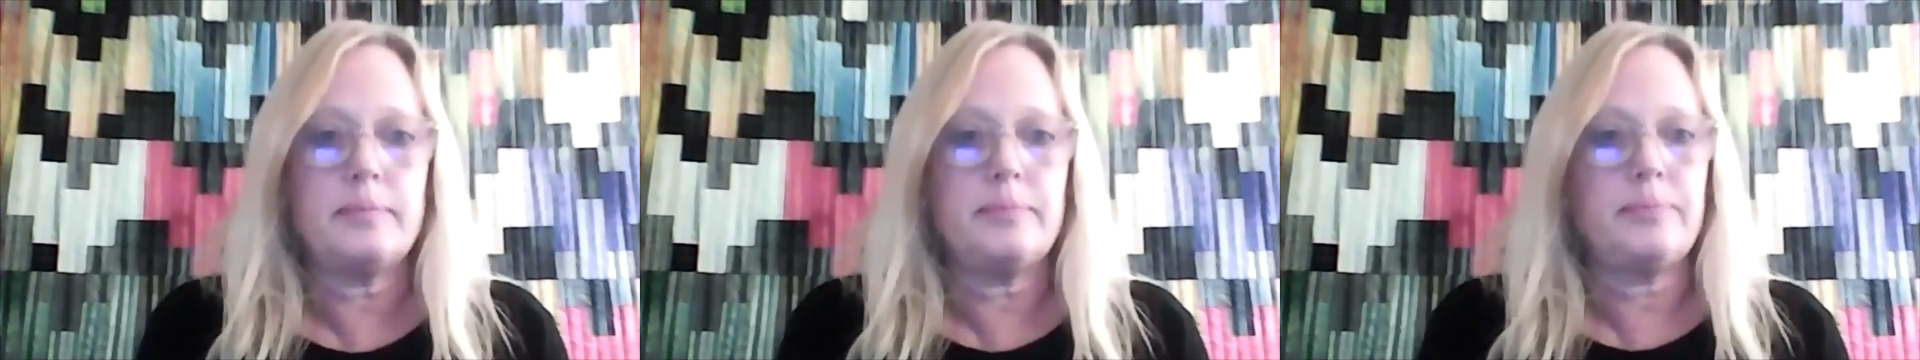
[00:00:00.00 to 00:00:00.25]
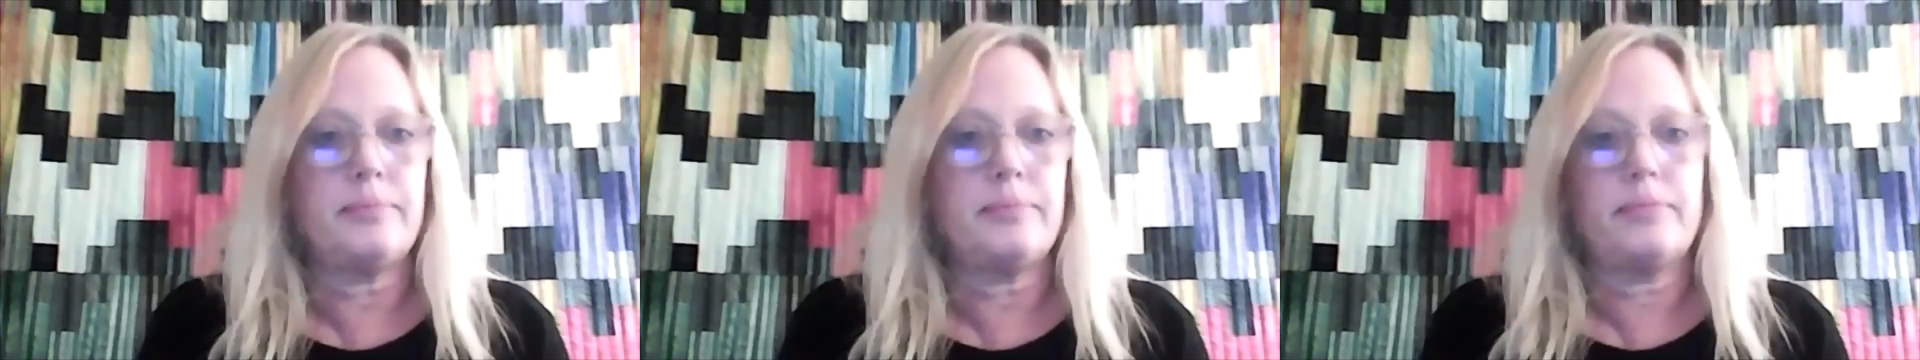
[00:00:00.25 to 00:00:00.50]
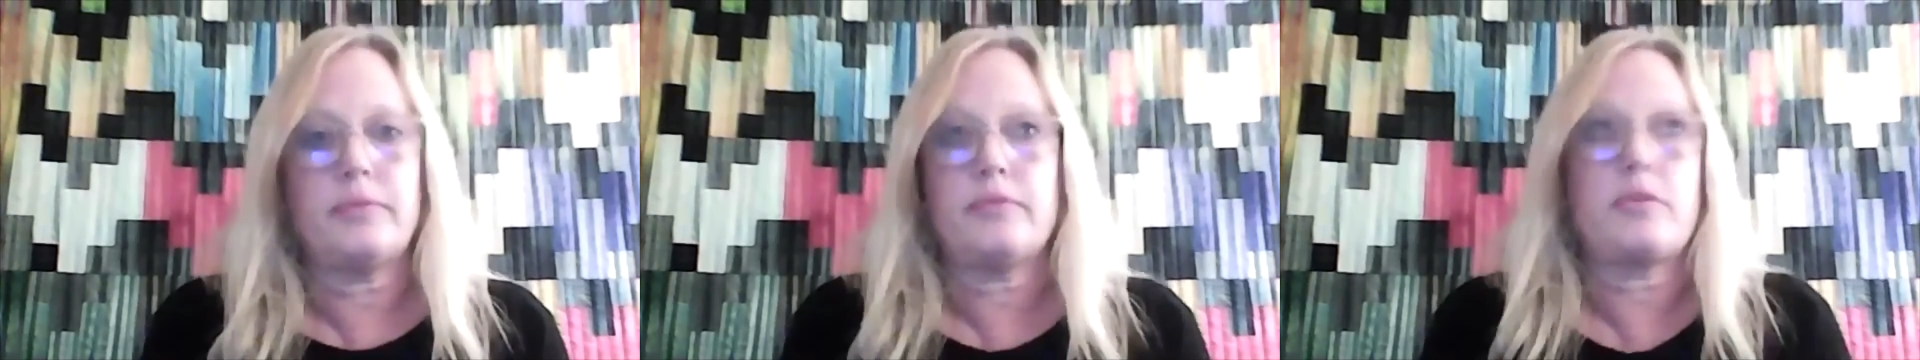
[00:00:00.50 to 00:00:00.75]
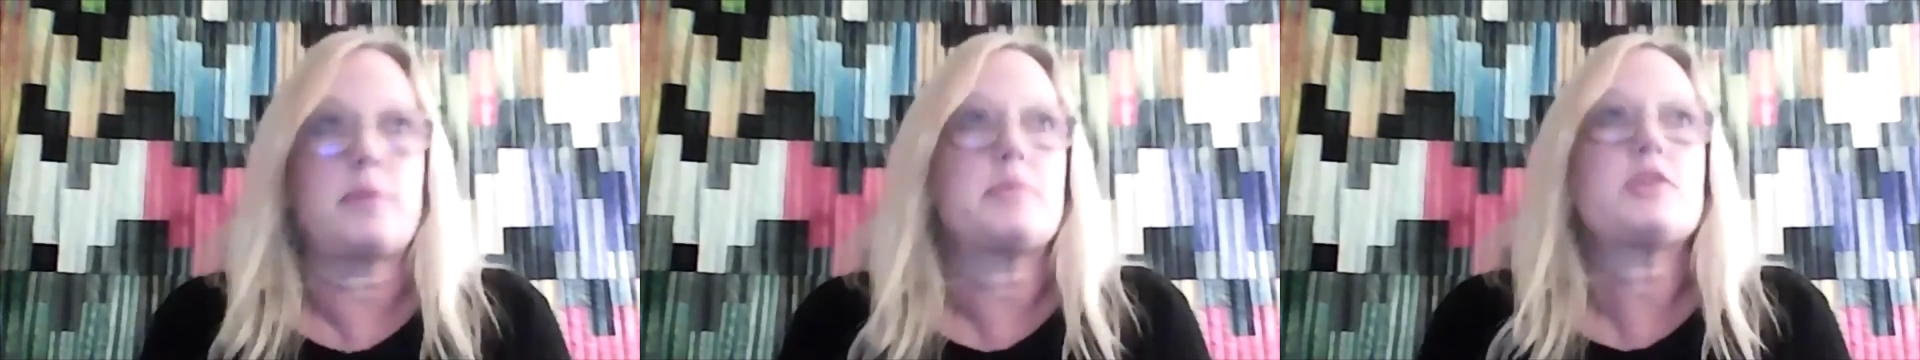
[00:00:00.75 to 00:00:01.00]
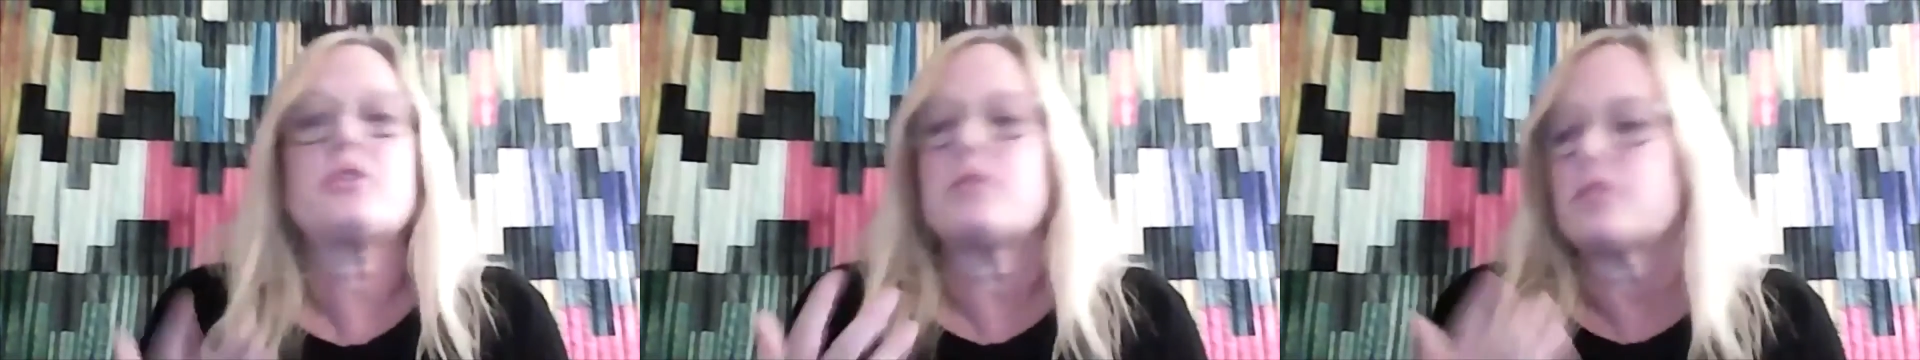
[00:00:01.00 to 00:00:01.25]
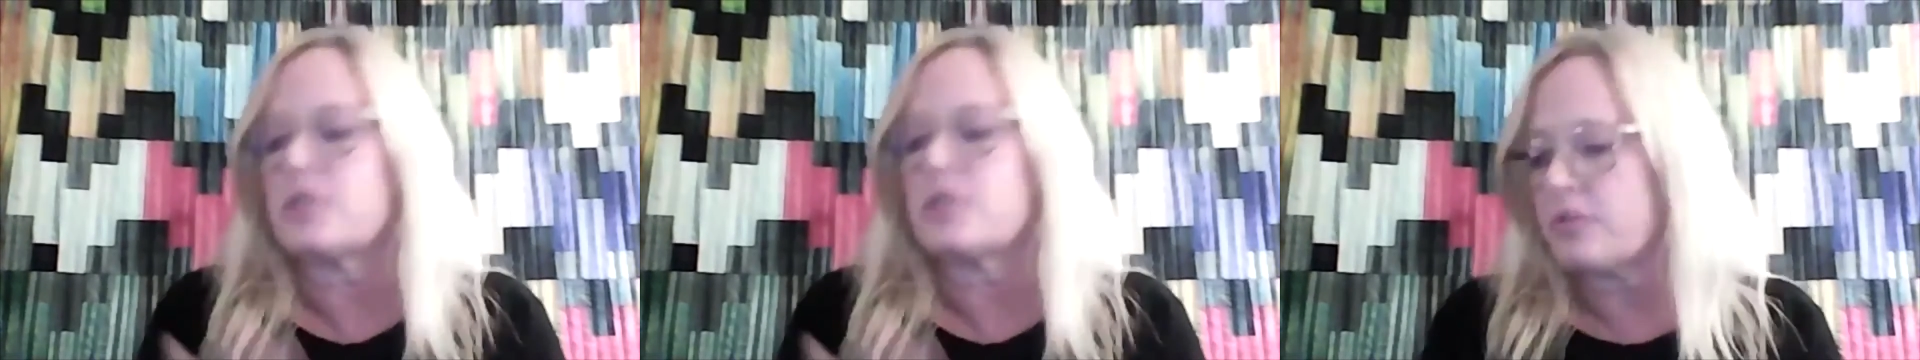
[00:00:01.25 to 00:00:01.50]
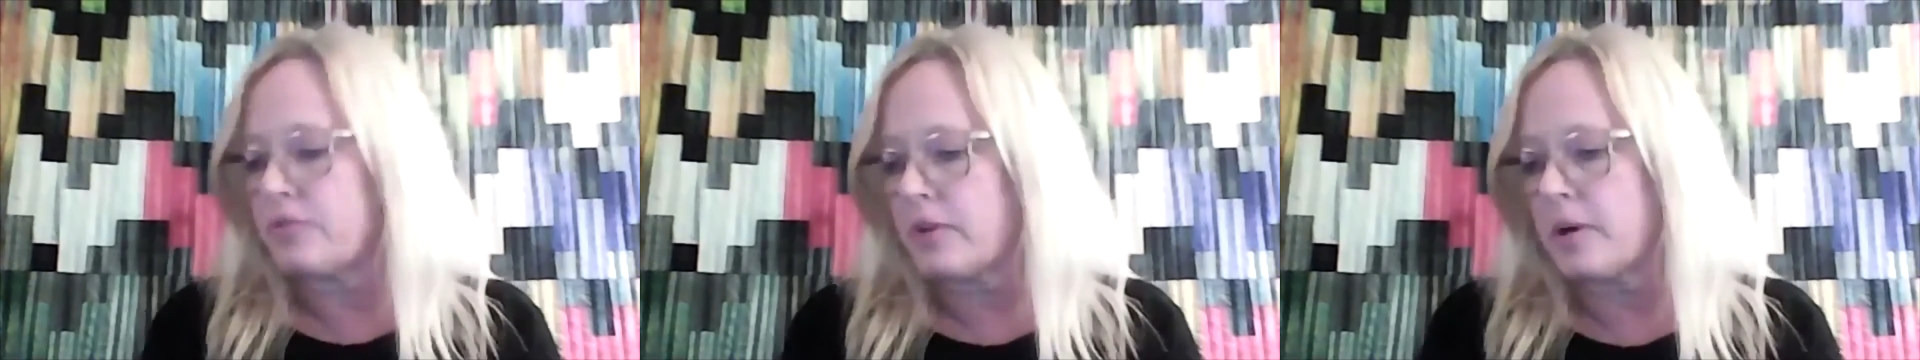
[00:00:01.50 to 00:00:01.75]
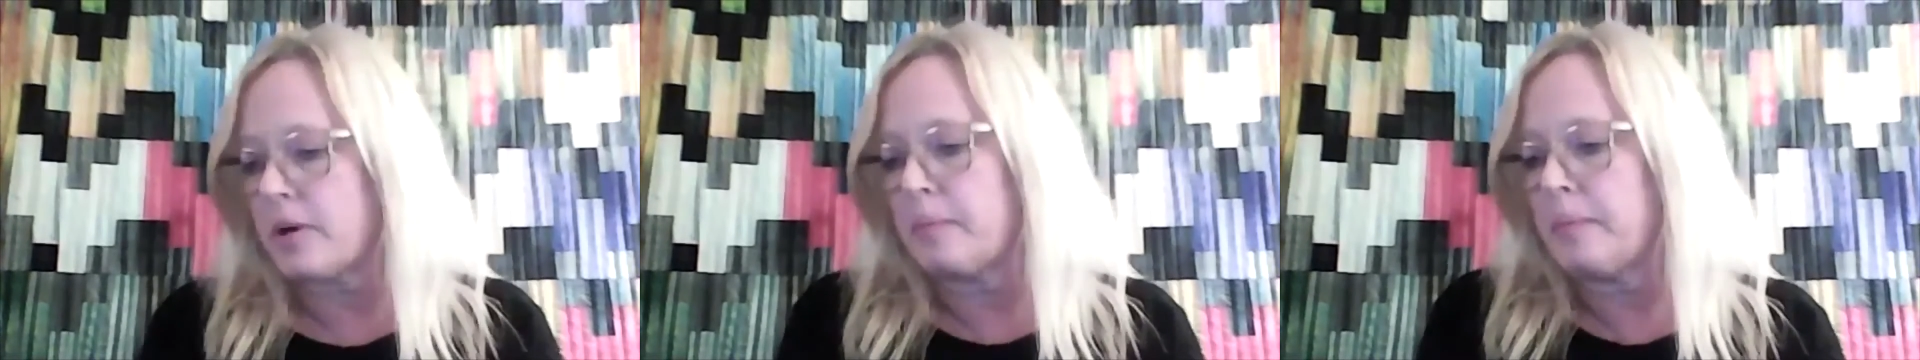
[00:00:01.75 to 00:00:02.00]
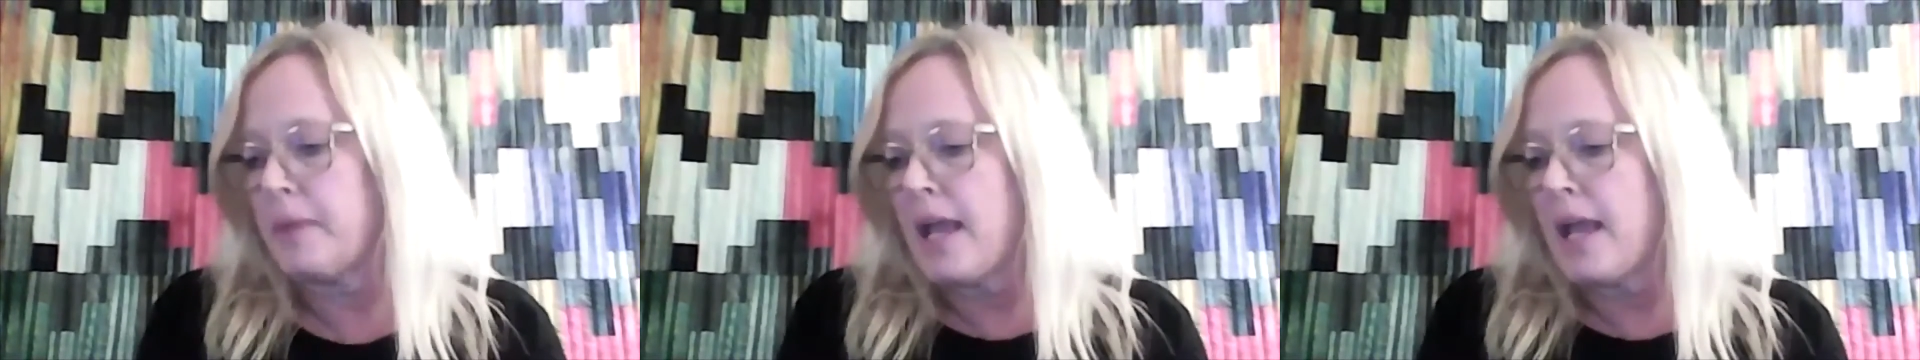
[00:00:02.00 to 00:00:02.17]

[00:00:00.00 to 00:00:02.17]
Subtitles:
group, from a church,